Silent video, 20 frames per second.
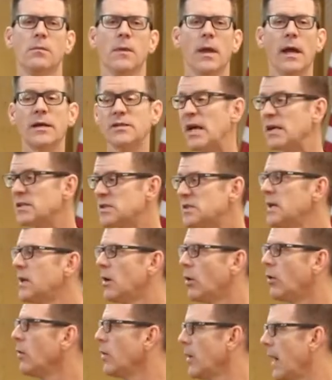As I said
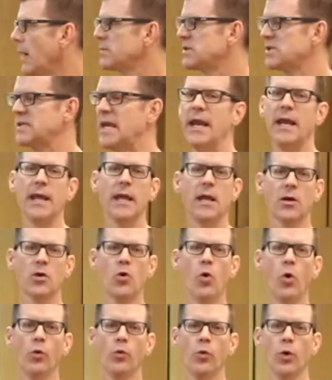earlier, I'm standing in a
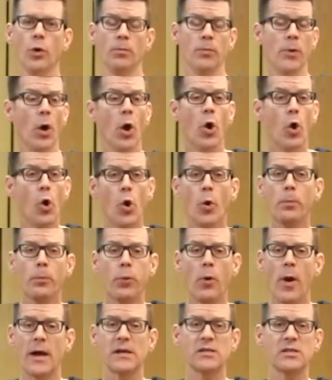courtroom. The whole
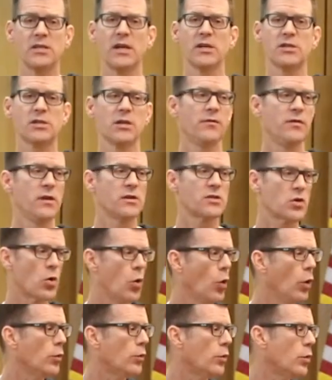process of this
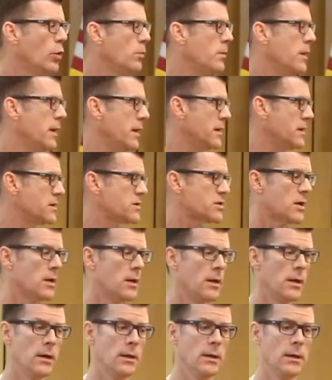courtroom is
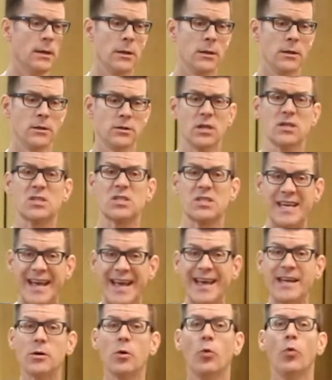to
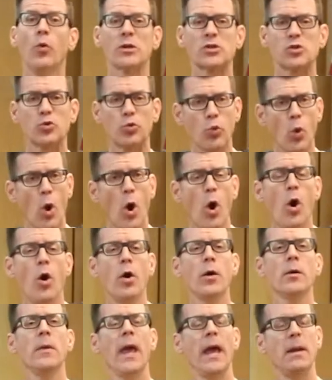set what's
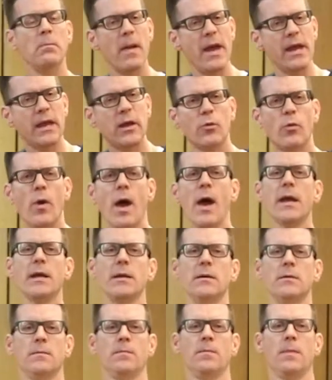wrong and make it
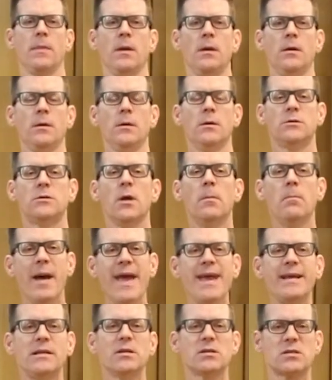right, to
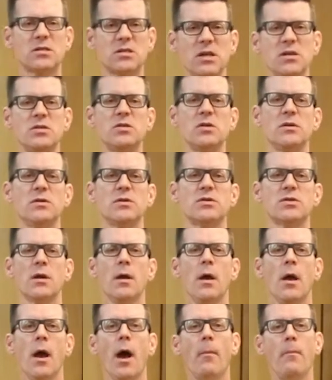make decisions
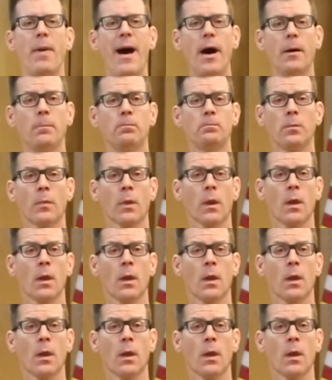about